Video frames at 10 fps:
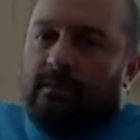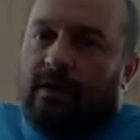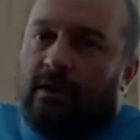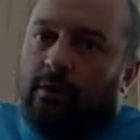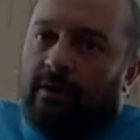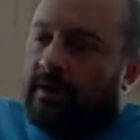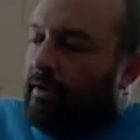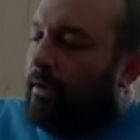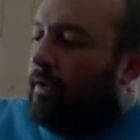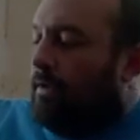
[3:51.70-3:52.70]
diluting it
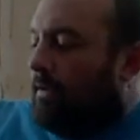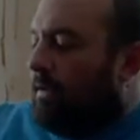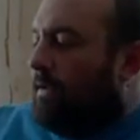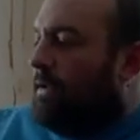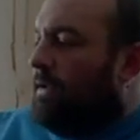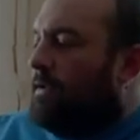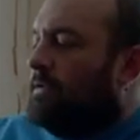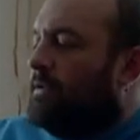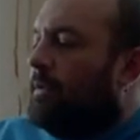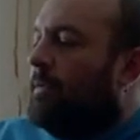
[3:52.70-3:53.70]
at all.
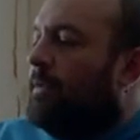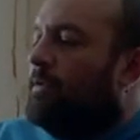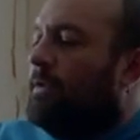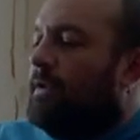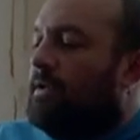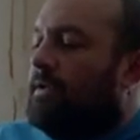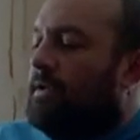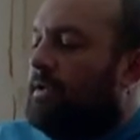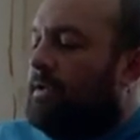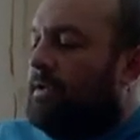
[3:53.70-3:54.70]
So what I'm going to do here
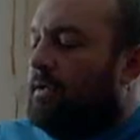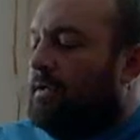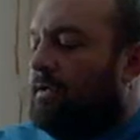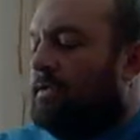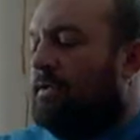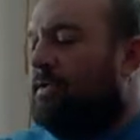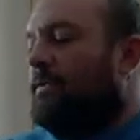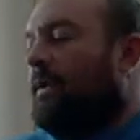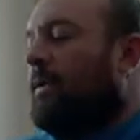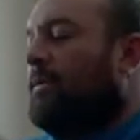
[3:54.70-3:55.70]
is, this
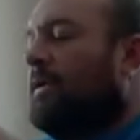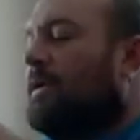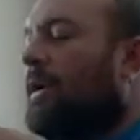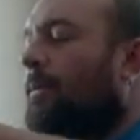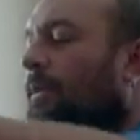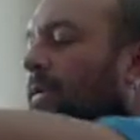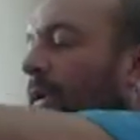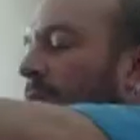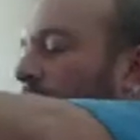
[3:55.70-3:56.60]
is my empty cup. I'll take